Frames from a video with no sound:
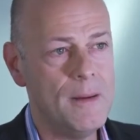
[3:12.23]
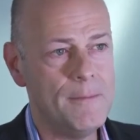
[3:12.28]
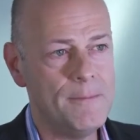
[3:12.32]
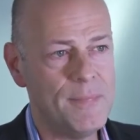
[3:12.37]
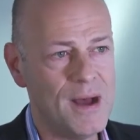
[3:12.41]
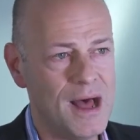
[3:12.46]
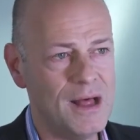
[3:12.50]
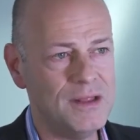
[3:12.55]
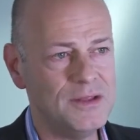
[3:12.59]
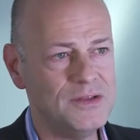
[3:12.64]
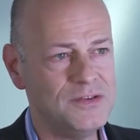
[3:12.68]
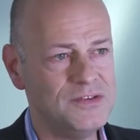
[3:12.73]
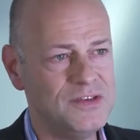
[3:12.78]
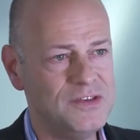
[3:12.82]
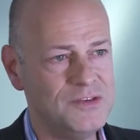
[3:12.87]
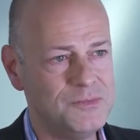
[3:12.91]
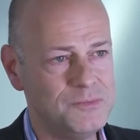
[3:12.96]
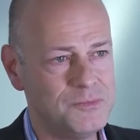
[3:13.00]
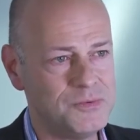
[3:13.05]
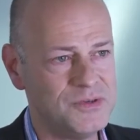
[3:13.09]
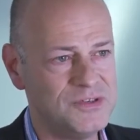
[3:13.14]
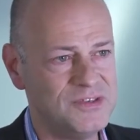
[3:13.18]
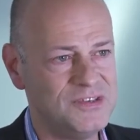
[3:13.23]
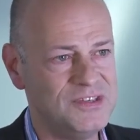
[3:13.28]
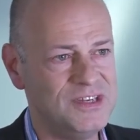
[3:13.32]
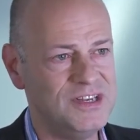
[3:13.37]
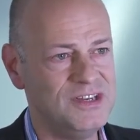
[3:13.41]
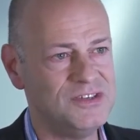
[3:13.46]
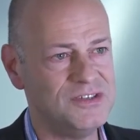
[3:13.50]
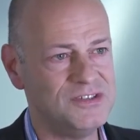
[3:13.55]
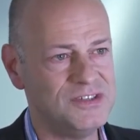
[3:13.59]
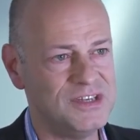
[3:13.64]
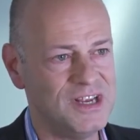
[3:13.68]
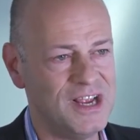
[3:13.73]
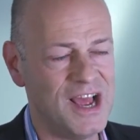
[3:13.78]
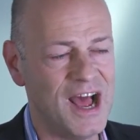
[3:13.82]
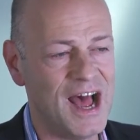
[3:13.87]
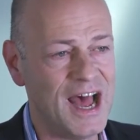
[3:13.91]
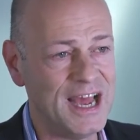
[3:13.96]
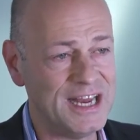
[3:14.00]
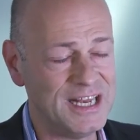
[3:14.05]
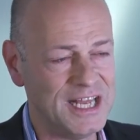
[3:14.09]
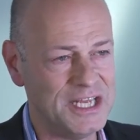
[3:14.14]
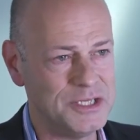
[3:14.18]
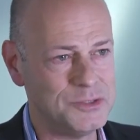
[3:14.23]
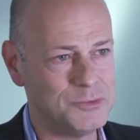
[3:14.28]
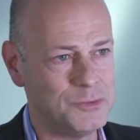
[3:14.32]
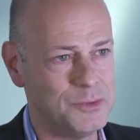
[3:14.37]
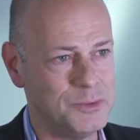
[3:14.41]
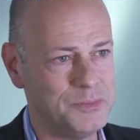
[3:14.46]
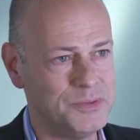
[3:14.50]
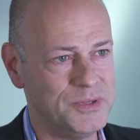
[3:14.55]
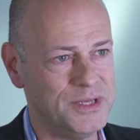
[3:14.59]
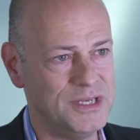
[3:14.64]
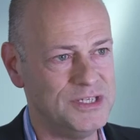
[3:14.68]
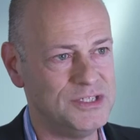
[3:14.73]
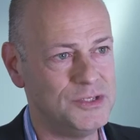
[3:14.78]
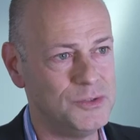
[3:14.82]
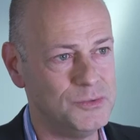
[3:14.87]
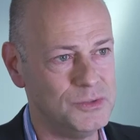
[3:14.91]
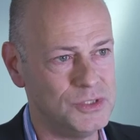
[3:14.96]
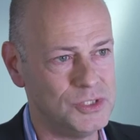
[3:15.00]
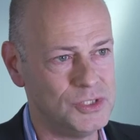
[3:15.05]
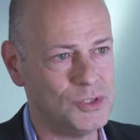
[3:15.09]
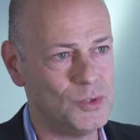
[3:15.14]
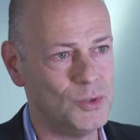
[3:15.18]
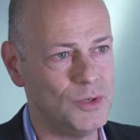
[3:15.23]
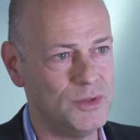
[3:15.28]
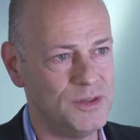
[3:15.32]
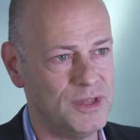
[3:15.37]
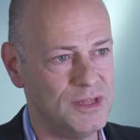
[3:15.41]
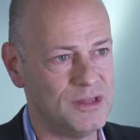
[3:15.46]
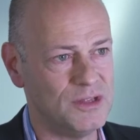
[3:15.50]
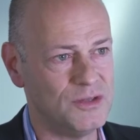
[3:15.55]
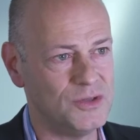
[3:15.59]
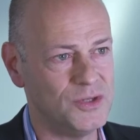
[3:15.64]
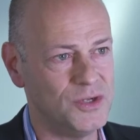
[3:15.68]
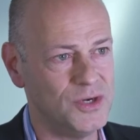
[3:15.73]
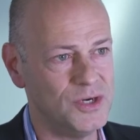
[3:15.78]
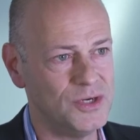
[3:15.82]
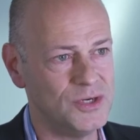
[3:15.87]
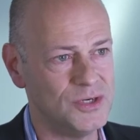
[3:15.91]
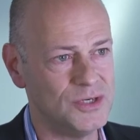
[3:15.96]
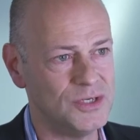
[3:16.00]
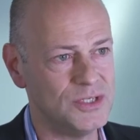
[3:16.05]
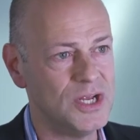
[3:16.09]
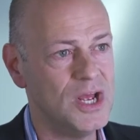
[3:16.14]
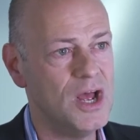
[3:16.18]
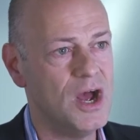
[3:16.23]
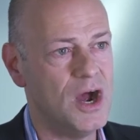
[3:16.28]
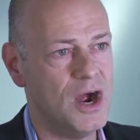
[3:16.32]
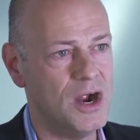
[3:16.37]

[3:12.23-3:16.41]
policies, procedures, and guidelines were in place to ensure that the learners